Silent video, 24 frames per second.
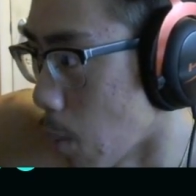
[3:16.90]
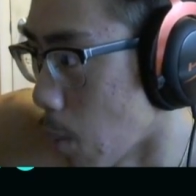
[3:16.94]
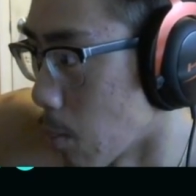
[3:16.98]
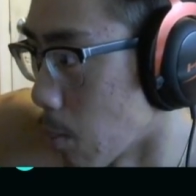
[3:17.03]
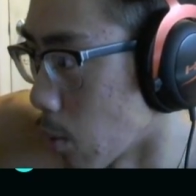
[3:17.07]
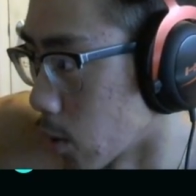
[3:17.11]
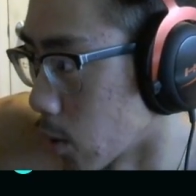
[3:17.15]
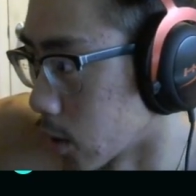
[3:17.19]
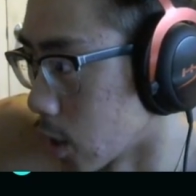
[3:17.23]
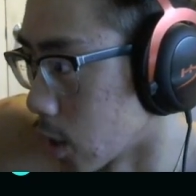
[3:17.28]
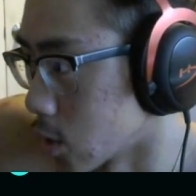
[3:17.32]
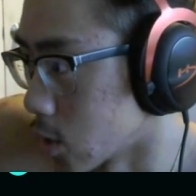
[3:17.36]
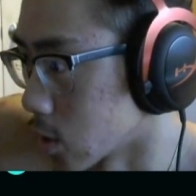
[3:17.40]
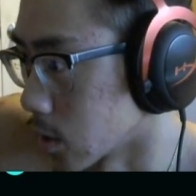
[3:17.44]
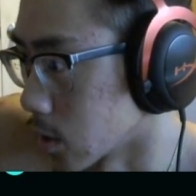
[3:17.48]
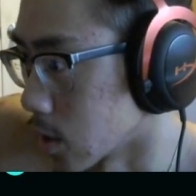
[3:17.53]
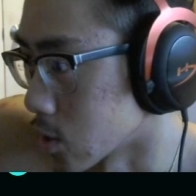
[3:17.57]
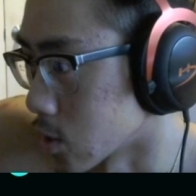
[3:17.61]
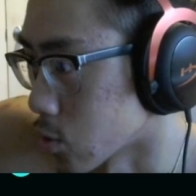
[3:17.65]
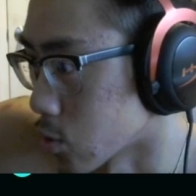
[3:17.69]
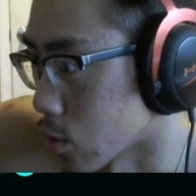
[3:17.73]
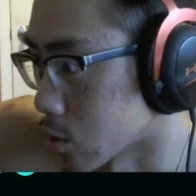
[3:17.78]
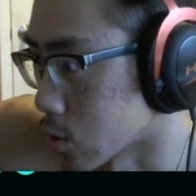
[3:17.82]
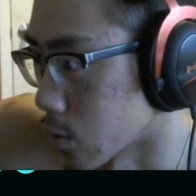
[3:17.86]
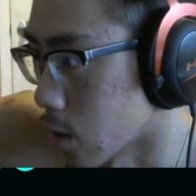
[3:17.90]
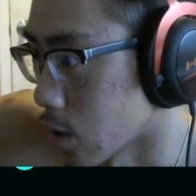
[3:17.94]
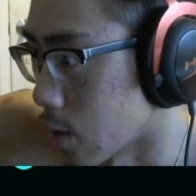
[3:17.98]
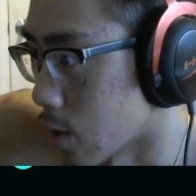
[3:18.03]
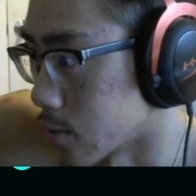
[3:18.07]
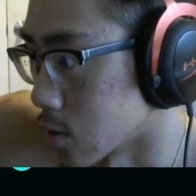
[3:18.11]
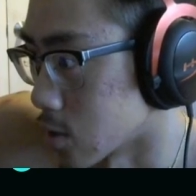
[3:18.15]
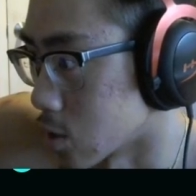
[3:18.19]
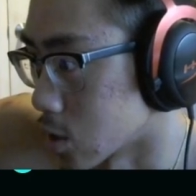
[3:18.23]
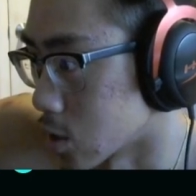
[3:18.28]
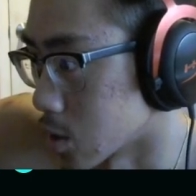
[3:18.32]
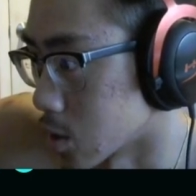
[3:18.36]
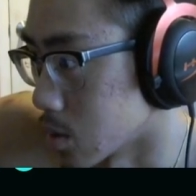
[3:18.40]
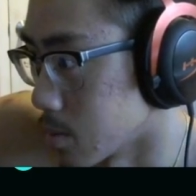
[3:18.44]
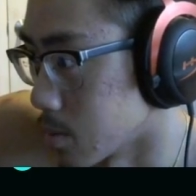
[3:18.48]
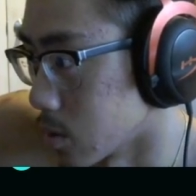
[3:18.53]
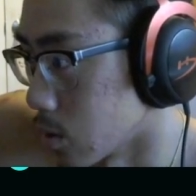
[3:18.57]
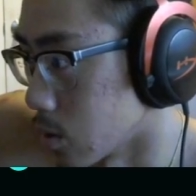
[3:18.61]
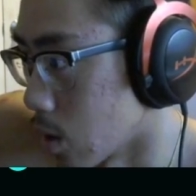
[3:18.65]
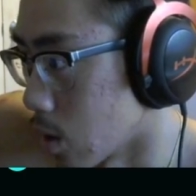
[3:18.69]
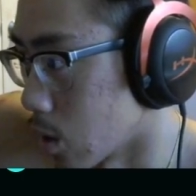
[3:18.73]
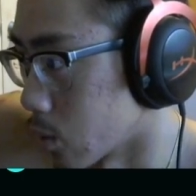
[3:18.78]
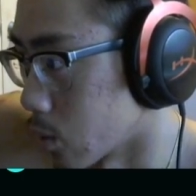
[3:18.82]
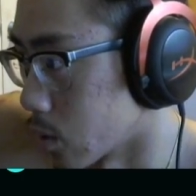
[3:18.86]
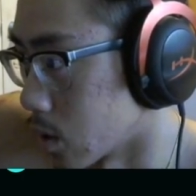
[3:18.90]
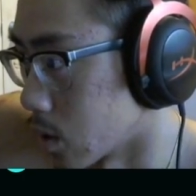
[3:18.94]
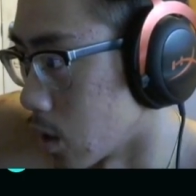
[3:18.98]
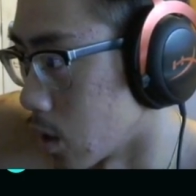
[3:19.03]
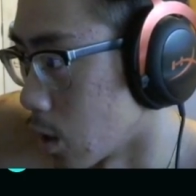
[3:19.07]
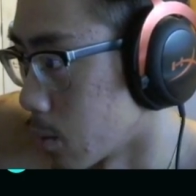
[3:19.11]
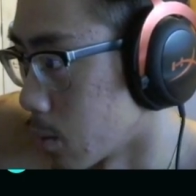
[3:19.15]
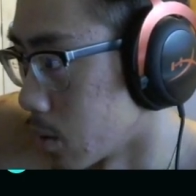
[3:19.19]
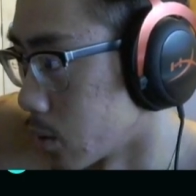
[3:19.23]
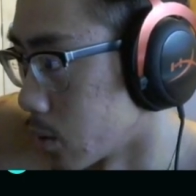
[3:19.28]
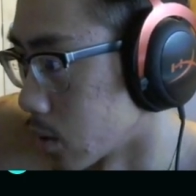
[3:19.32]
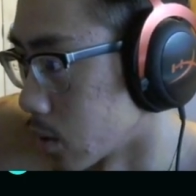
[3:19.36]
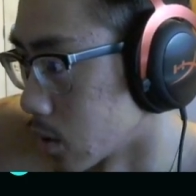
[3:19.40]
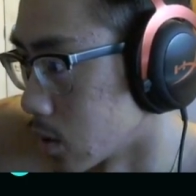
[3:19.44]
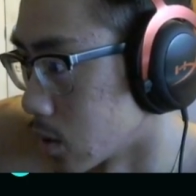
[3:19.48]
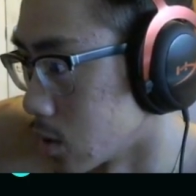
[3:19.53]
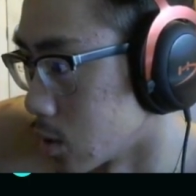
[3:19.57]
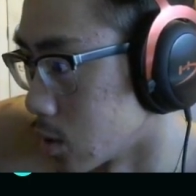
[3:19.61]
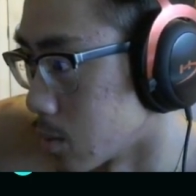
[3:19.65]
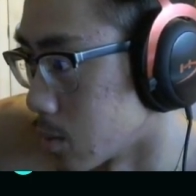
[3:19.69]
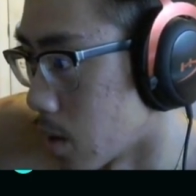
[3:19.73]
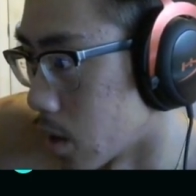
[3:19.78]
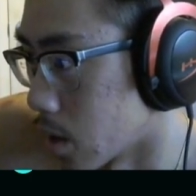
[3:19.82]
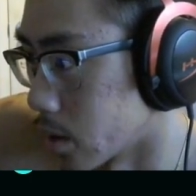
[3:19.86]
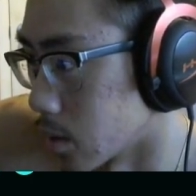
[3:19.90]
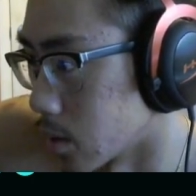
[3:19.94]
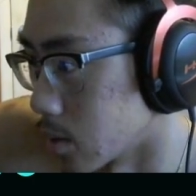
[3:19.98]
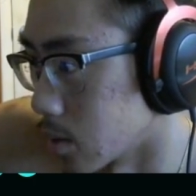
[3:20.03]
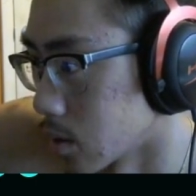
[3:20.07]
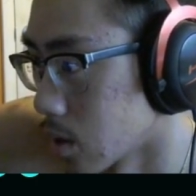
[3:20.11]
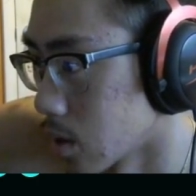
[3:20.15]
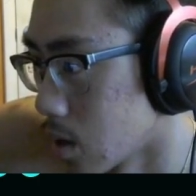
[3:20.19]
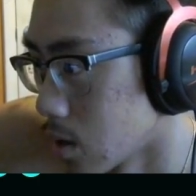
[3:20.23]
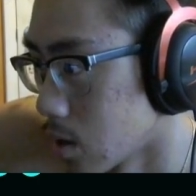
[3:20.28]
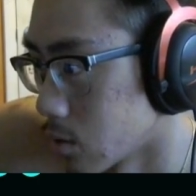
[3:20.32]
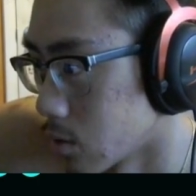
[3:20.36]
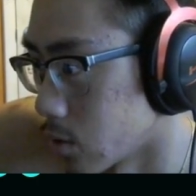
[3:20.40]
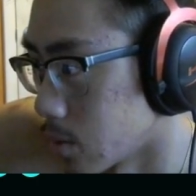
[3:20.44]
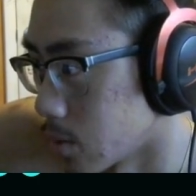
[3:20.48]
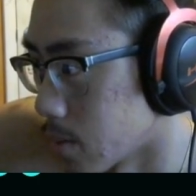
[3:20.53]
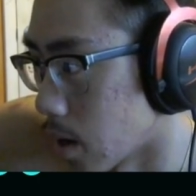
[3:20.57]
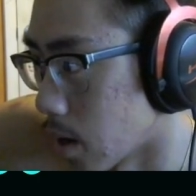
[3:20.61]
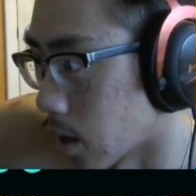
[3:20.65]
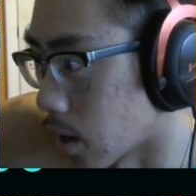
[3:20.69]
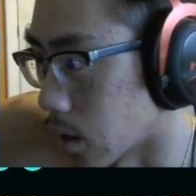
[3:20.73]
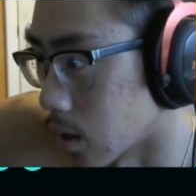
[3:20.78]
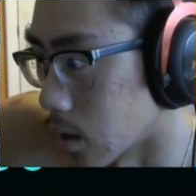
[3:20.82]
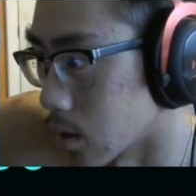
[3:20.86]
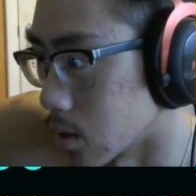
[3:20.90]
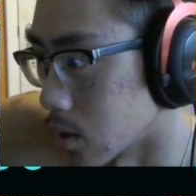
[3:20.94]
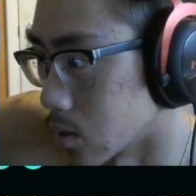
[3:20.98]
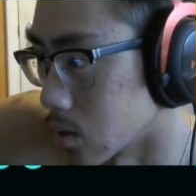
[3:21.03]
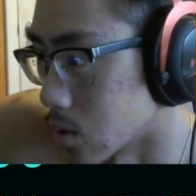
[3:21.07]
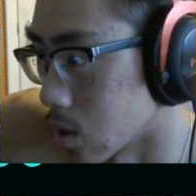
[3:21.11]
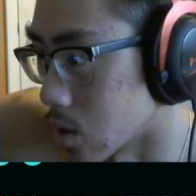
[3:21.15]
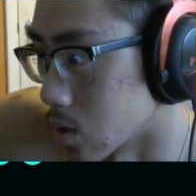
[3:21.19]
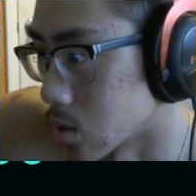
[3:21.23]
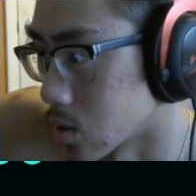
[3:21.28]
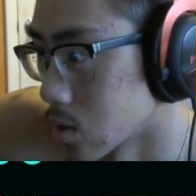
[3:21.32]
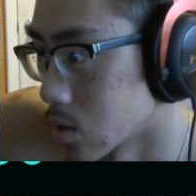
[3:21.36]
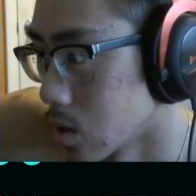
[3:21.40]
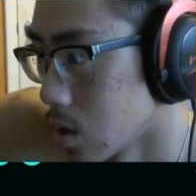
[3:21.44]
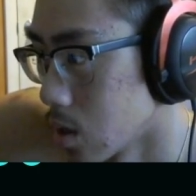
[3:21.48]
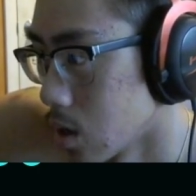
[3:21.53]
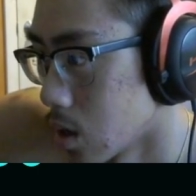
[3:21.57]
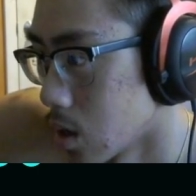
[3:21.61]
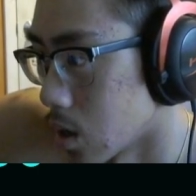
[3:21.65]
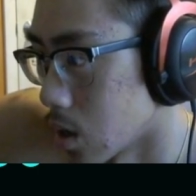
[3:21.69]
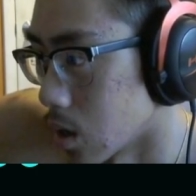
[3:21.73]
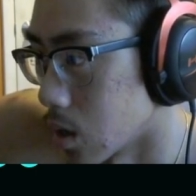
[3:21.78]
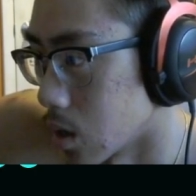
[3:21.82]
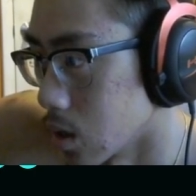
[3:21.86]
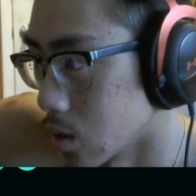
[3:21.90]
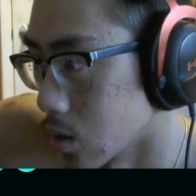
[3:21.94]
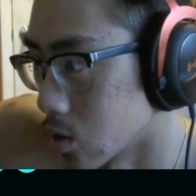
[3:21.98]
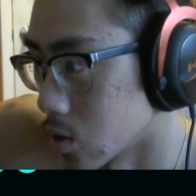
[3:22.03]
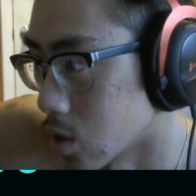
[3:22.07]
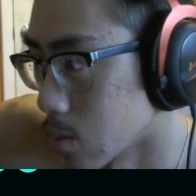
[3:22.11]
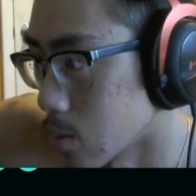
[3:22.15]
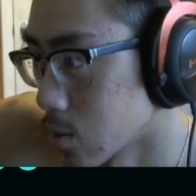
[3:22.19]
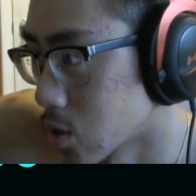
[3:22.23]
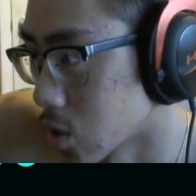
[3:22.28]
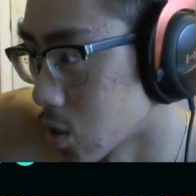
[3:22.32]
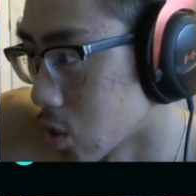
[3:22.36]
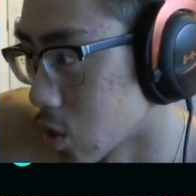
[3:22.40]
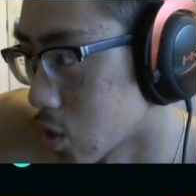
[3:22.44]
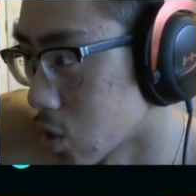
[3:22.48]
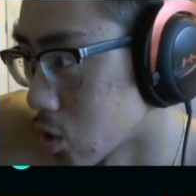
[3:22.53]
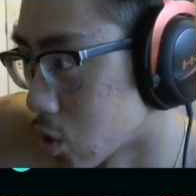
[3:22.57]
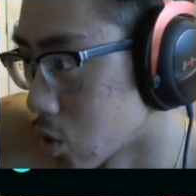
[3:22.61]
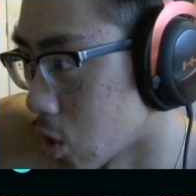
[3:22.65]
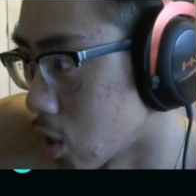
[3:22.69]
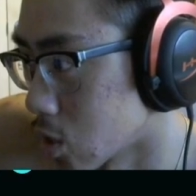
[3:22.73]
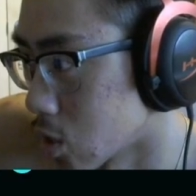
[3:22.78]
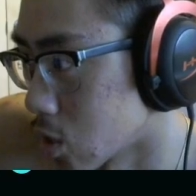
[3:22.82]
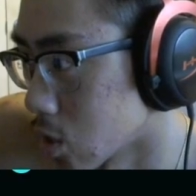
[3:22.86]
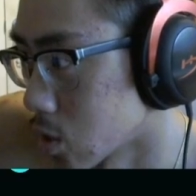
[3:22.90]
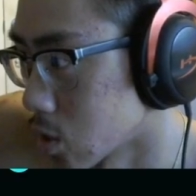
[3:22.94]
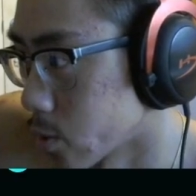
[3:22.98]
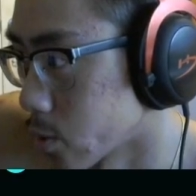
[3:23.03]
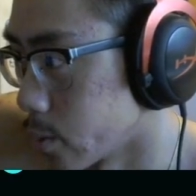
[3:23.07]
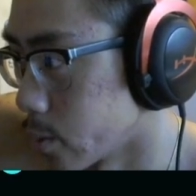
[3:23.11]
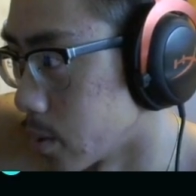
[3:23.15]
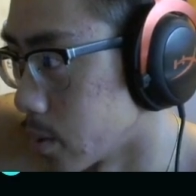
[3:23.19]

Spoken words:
more engaging, less stressful conversations have been a long one. Help and continue to monitor feedback and discuss. Some suggested changes to be